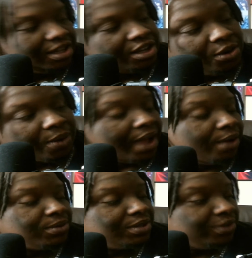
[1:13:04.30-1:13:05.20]

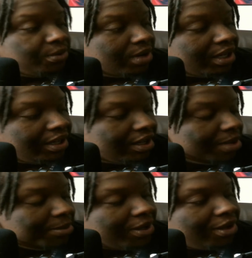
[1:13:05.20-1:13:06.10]
grounds if you want to get a
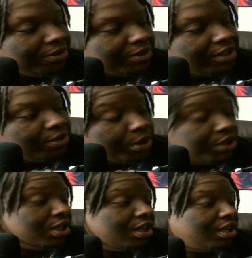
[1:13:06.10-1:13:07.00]
cup of coffee.
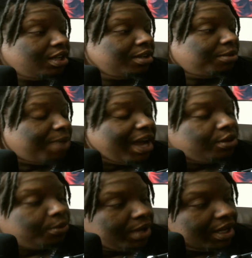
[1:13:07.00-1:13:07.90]
Which, by
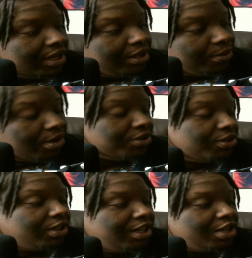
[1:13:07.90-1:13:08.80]
the way, we're
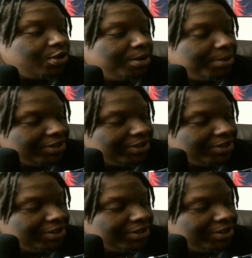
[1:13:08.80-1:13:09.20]
also going to need creamer.